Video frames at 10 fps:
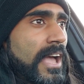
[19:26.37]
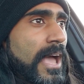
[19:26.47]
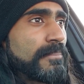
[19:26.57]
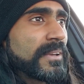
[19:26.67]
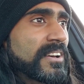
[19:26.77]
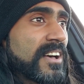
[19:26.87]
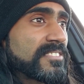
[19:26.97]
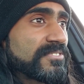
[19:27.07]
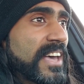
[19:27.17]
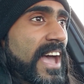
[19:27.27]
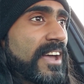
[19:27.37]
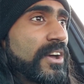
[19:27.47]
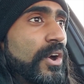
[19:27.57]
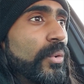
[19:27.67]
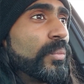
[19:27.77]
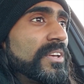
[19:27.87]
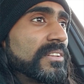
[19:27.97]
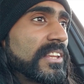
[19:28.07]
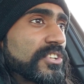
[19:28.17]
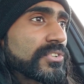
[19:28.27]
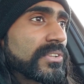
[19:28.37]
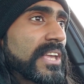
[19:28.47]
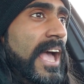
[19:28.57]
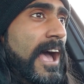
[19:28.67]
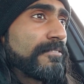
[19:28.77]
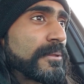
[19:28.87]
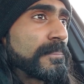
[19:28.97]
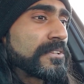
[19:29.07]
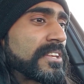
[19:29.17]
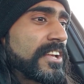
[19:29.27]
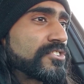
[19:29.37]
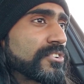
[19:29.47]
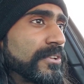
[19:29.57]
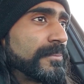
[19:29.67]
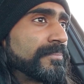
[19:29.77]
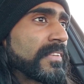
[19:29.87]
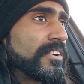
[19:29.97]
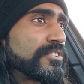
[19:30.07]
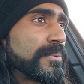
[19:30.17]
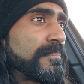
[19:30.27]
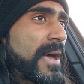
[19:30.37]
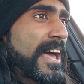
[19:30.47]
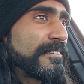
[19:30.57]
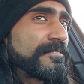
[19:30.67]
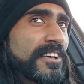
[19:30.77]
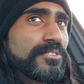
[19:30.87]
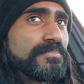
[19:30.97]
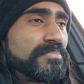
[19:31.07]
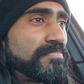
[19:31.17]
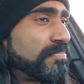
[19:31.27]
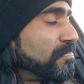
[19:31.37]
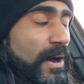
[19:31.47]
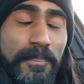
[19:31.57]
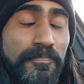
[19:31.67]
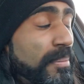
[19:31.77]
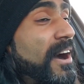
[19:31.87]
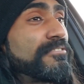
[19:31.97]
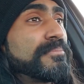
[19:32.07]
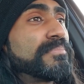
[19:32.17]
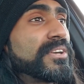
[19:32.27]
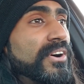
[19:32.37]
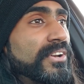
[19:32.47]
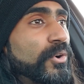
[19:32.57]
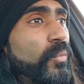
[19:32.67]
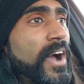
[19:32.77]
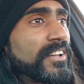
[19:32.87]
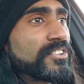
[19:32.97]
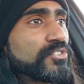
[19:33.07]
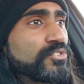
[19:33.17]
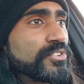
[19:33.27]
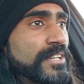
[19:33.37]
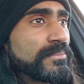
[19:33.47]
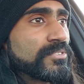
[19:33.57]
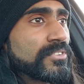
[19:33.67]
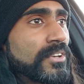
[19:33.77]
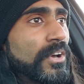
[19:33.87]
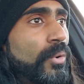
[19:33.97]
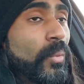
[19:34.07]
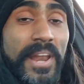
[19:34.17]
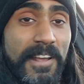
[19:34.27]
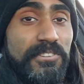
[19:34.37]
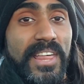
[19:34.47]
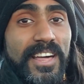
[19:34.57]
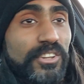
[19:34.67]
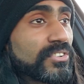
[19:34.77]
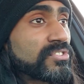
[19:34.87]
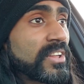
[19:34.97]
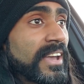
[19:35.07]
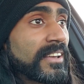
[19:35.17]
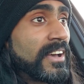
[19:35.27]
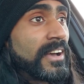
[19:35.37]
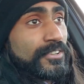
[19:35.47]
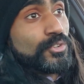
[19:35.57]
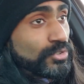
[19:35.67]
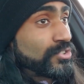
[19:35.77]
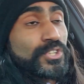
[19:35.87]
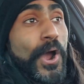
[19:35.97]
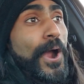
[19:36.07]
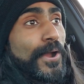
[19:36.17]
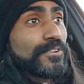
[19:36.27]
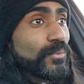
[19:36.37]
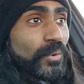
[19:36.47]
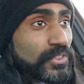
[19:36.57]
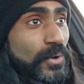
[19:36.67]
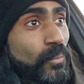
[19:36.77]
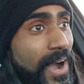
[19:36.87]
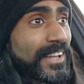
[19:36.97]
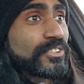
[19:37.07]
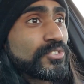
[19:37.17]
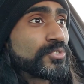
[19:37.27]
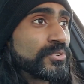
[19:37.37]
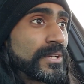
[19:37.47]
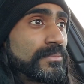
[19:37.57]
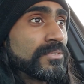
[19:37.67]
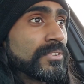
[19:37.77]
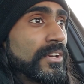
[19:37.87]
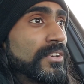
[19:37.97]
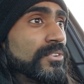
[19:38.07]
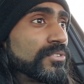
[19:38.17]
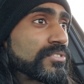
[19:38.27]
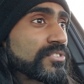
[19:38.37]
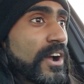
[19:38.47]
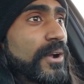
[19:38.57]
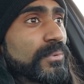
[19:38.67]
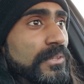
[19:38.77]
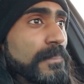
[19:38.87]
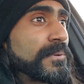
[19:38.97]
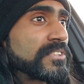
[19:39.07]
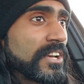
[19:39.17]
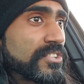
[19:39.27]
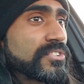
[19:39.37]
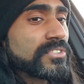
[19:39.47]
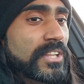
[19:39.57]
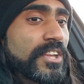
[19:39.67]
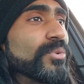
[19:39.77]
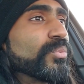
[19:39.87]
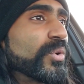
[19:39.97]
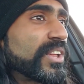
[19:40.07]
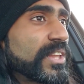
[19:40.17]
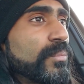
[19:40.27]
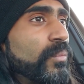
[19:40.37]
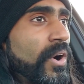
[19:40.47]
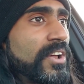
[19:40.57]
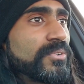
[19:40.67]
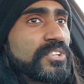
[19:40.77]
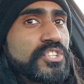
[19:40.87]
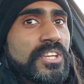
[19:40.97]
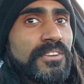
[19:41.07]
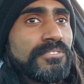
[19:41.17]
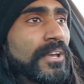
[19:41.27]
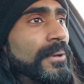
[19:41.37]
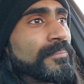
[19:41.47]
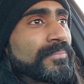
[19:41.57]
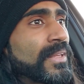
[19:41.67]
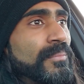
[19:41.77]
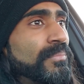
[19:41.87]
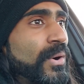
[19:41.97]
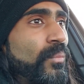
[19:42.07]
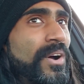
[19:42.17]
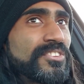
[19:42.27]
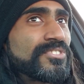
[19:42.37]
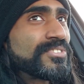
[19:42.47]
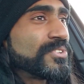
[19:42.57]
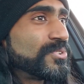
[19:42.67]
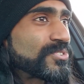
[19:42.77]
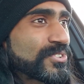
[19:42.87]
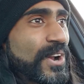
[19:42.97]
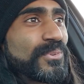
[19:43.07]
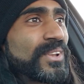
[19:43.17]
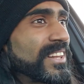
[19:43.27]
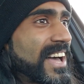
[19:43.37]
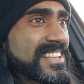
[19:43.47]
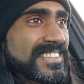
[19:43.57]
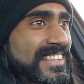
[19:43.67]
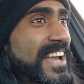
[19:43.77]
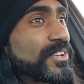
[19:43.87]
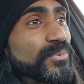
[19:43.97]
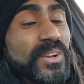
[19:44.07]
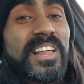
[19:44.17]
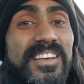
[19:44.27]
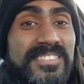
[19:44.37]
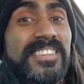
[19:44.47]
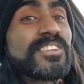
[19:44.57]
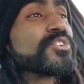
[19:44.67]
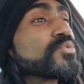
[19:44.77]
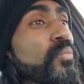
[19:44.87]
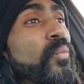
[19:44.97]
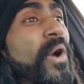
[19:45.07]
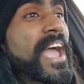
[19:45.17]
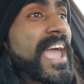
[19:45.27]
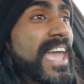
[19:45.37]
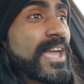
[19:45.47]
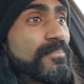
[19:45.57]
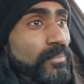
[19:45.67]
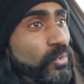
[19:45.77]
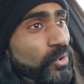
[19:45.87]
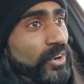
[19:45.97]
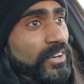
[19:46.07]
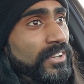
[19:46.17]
And because of that, we literally have the potential to manifest above and beyond our wildest dreams. Whatever that looks like, you start with your wildest dreams, you start with the potentials that you really want to achieve. But once you start realizing that, you realize that there's way more.